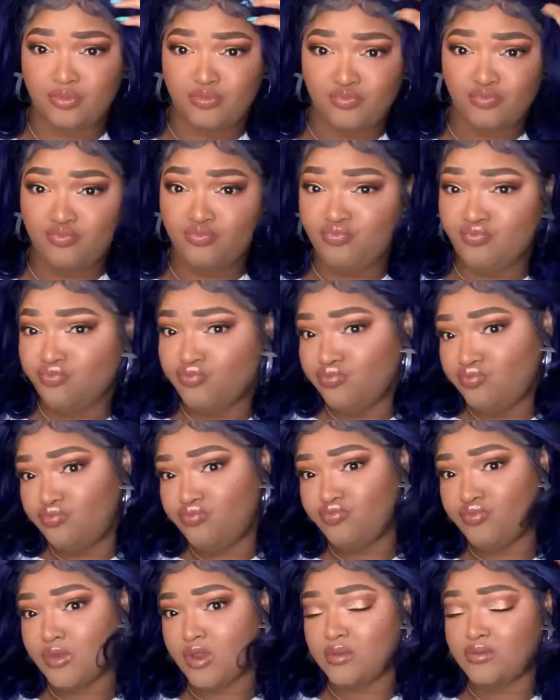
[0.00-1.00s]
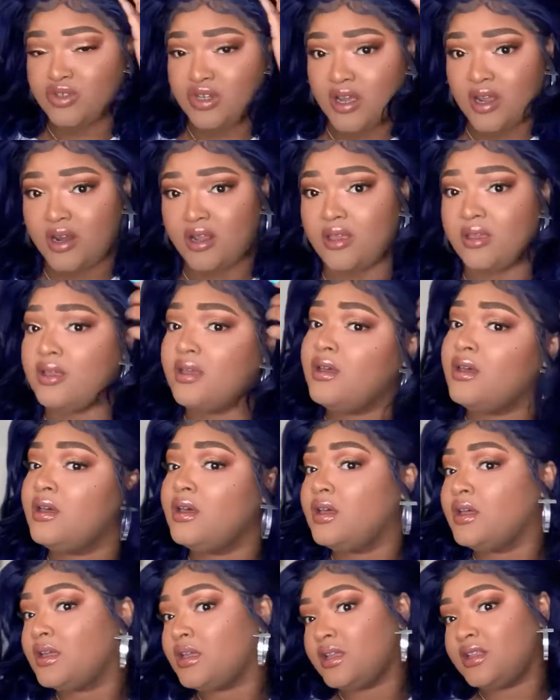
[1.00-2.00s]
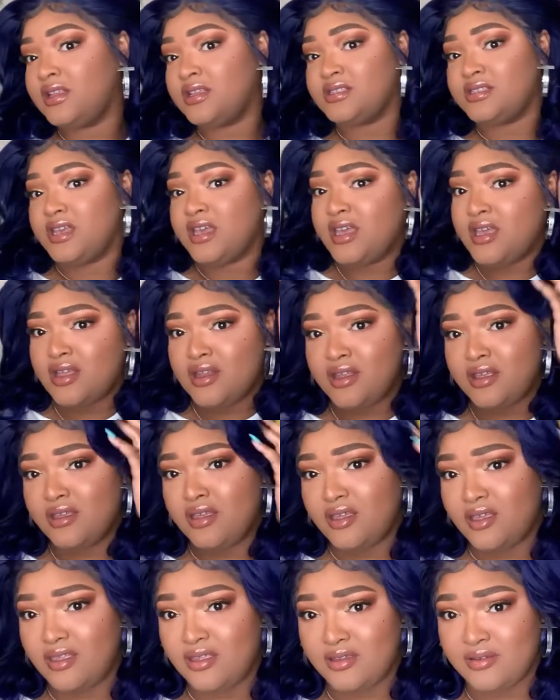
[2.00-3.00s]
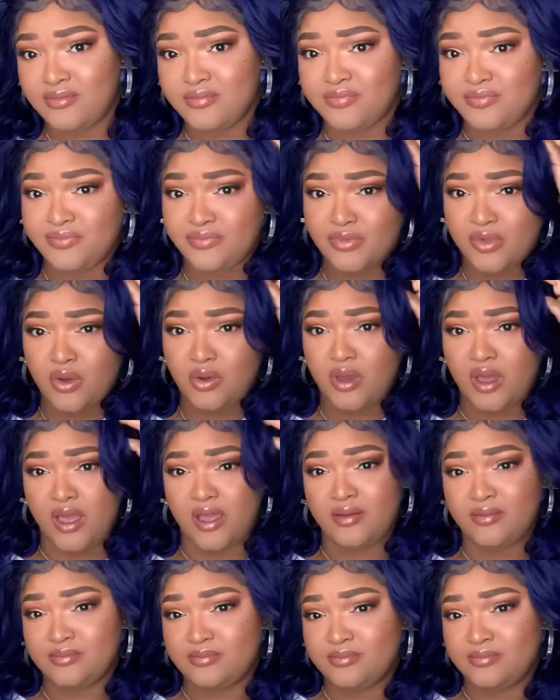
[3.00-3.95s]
I'm trying to get this head together. Okay.